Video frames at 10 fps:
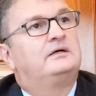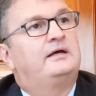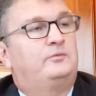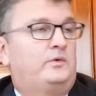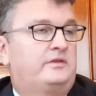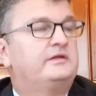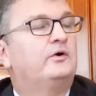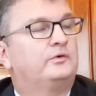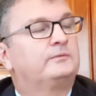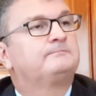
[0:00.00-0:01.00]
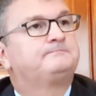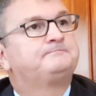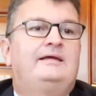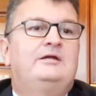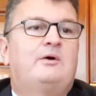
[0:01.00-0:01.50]
and with the owner.
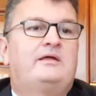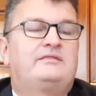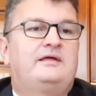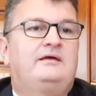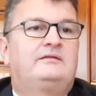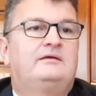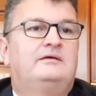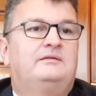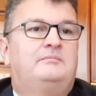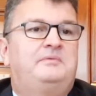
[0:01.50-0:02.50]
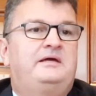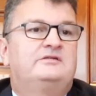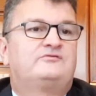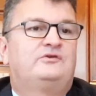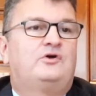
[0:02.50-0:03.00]
I think the
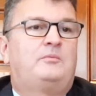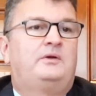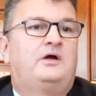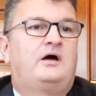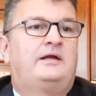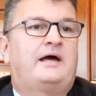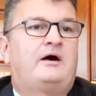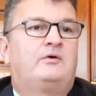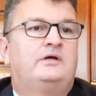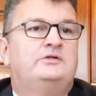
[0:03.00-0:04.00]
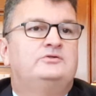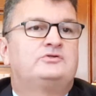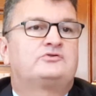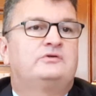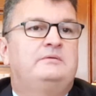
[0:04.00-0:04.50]
biggest phenomena in our
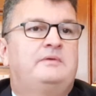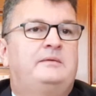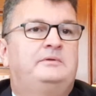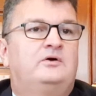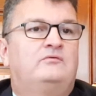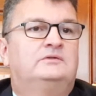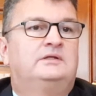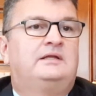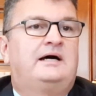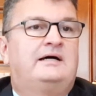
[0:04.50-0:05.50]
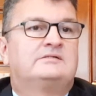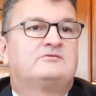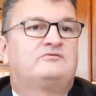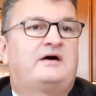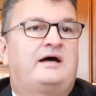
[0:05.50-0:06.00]
industry, maybe over the
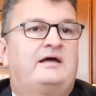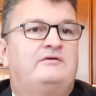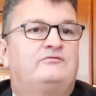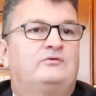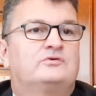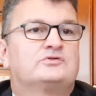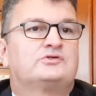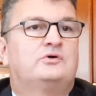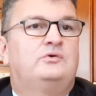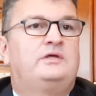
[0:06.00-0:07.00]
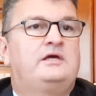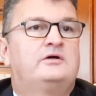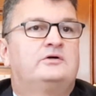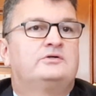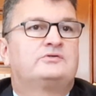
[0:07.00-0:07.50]
last 5 or so
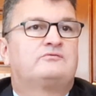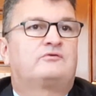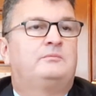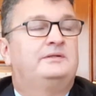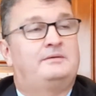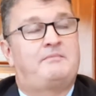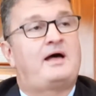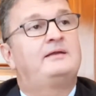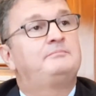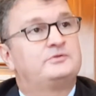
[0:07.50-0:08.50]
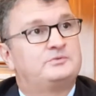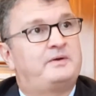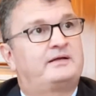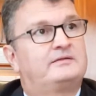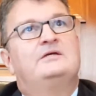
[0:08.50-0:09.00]
years from a demand
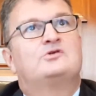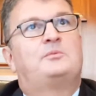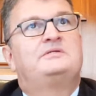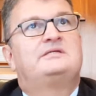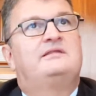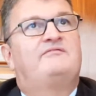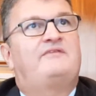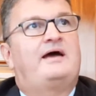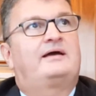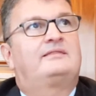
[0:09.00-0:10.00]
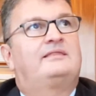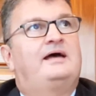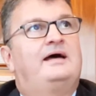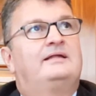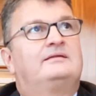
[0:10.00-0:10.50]
perspective, is obviously the fact
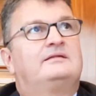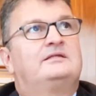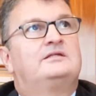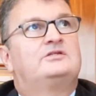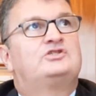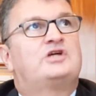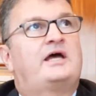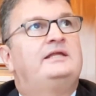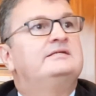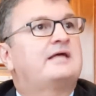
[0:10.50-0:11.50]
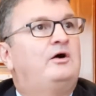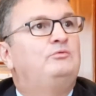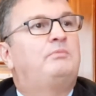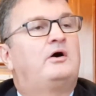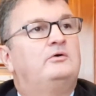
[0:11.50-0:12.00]
that Chinese
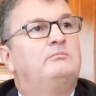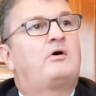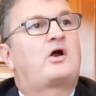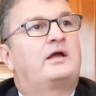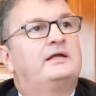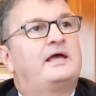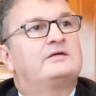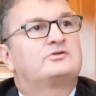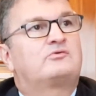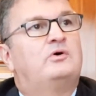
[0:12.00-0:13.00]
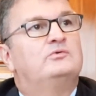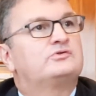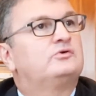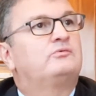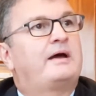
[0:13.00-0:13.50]
outbound market has grown
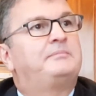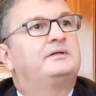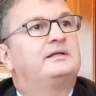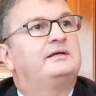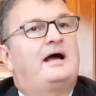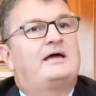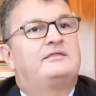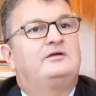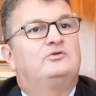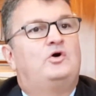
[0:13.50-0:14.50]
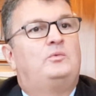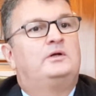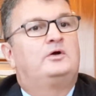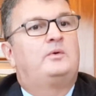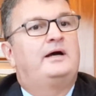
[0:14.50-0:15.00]
so rapidly. I think no one
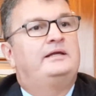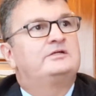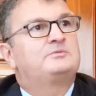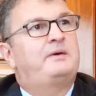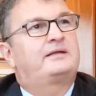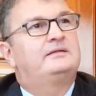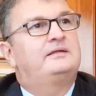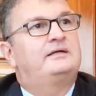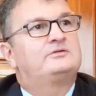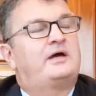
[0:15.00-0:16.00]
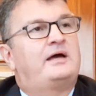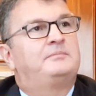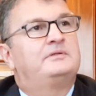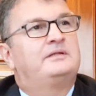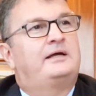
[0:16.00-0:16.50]
quite expected that to
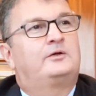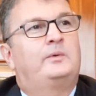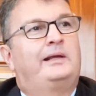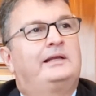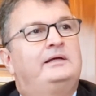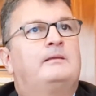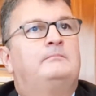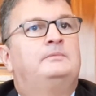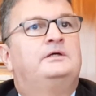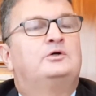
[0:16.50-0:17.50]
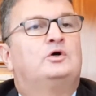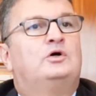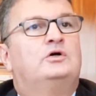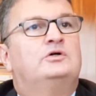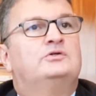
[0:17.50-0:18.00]
happen that quickly,
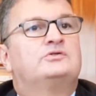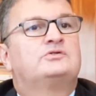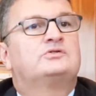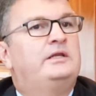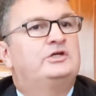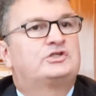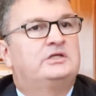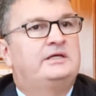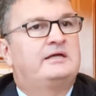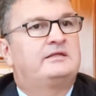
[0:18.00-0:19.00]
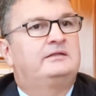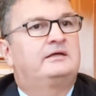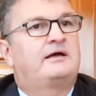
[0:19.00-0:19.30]
because initially I think the